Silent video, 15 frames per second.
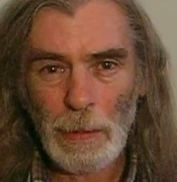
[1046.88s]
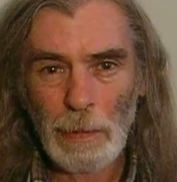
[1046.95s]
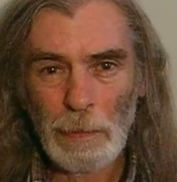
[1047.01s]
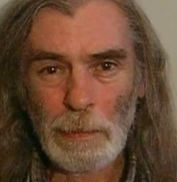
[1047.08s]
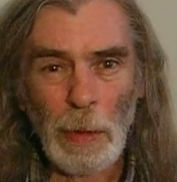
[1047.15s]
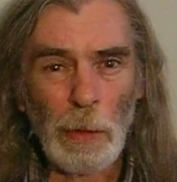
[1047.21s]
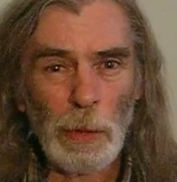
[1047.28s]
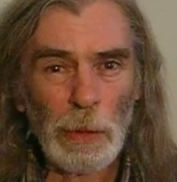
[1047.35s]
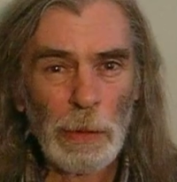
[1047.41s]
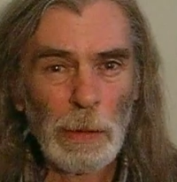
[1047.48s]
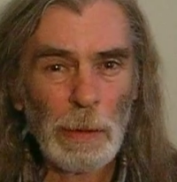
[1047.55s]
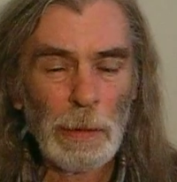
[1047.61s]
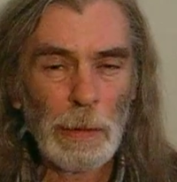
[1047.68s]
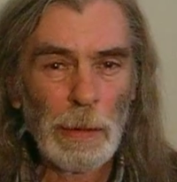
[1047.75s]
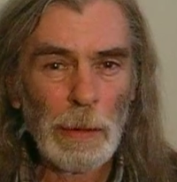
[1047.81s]
both
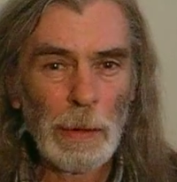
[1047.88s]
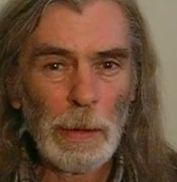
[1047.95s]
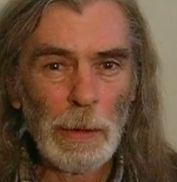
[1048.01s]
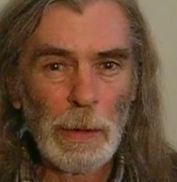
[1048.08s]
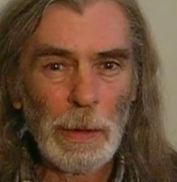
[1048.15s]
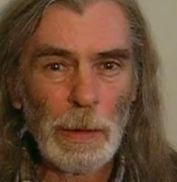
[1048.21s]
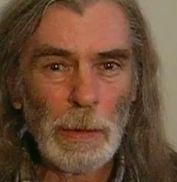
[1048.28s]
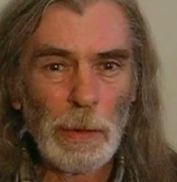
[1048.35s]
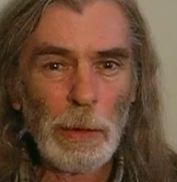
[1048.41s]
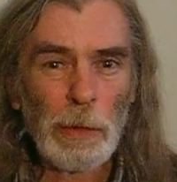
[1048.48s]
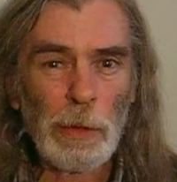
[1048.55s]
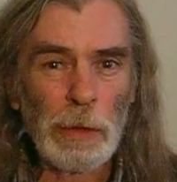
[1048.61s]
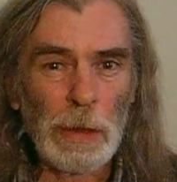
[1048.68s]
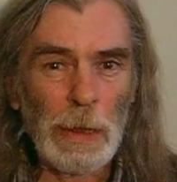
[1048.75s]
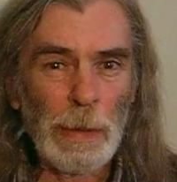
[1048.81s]
through
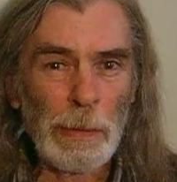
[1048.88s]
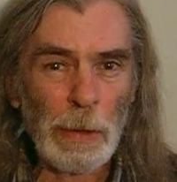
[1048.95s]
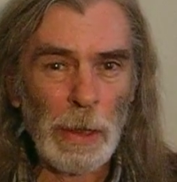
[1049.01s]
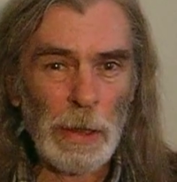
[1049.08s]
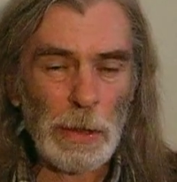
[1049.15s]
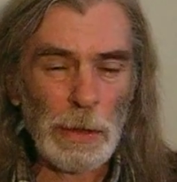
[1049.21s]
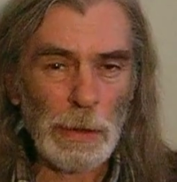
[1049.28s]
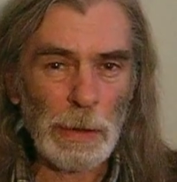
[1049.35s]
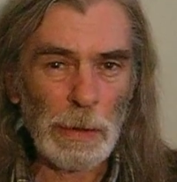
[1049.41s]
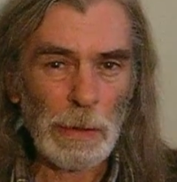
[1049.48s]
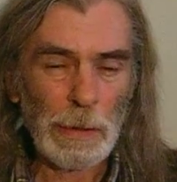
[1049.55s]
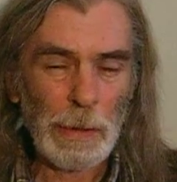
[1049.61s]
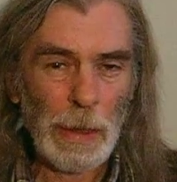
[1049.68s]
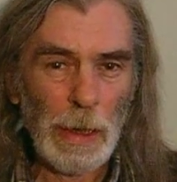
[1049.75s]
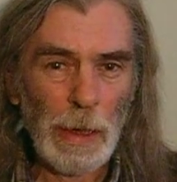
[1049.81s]
deliberation
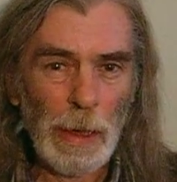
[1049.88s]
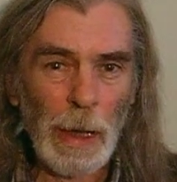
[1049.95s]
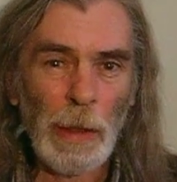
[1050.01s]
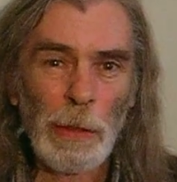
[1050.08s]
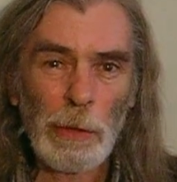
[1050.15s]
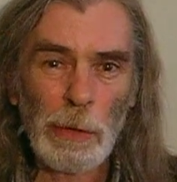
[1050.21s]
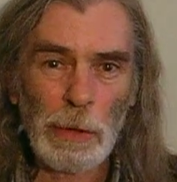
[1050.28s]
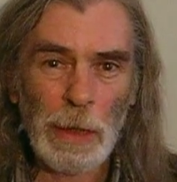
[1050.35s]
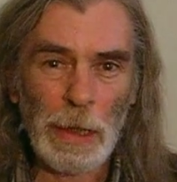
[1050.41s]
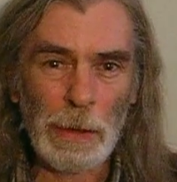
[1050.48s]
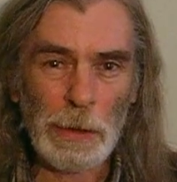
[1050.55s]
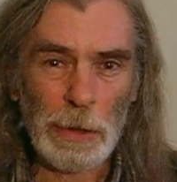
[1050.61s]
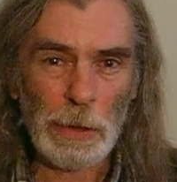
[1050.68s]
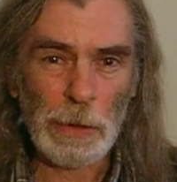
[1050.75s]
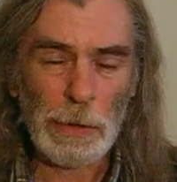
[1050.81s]
and through
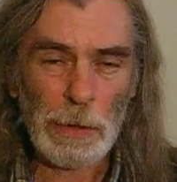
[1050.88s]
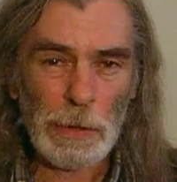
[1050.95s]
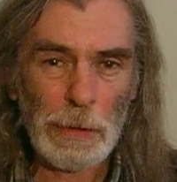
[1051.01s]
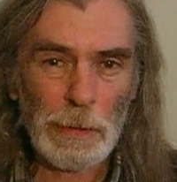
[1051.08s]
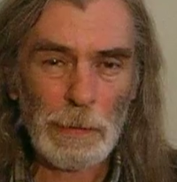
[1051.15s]
negligence.